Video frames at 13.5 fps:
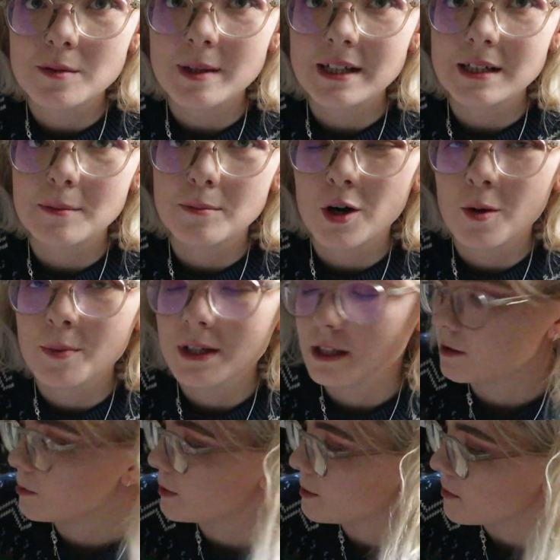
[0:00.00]
to make them pop a
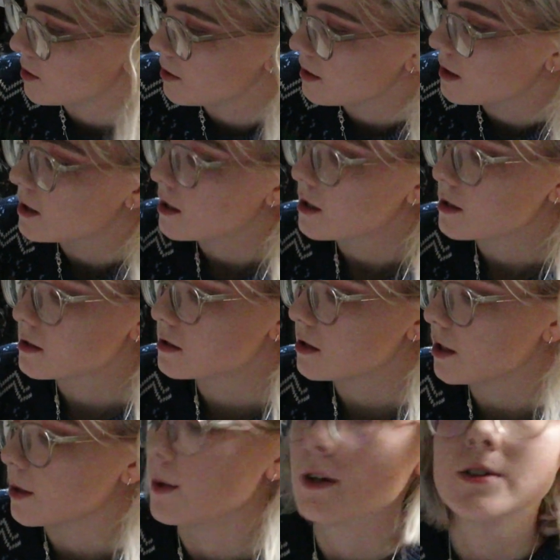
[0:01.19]
little bit more.
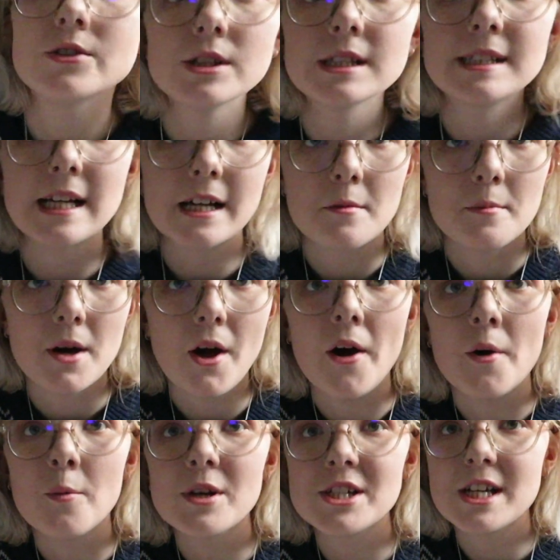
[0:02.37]
So on to the second
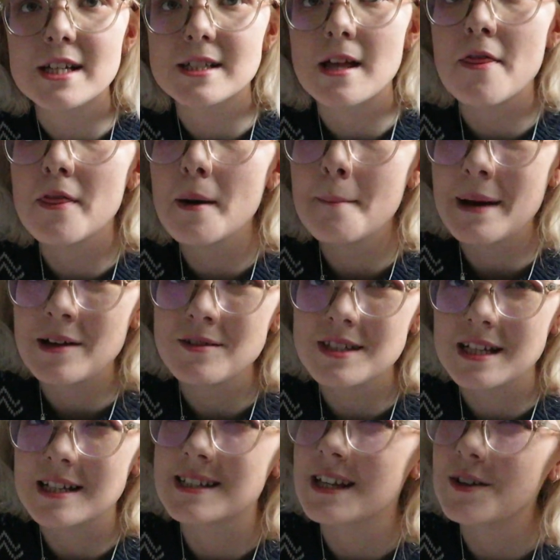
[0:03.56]
part, which is the
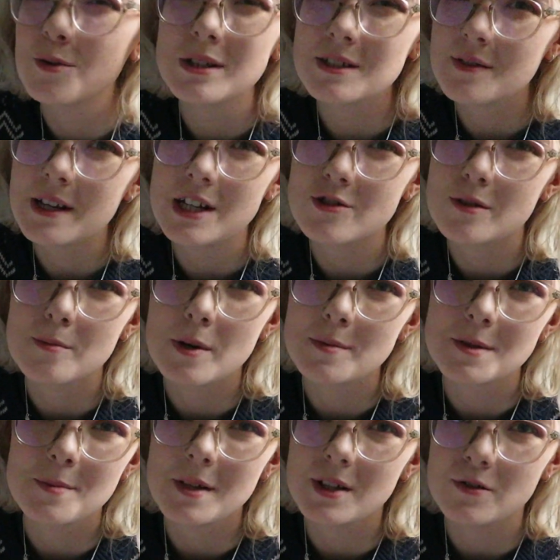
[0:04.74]
mountains that always feature in
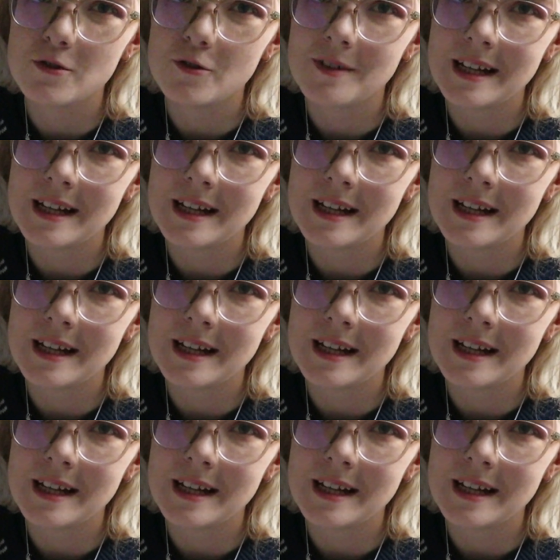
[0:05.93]
Bob's beautiful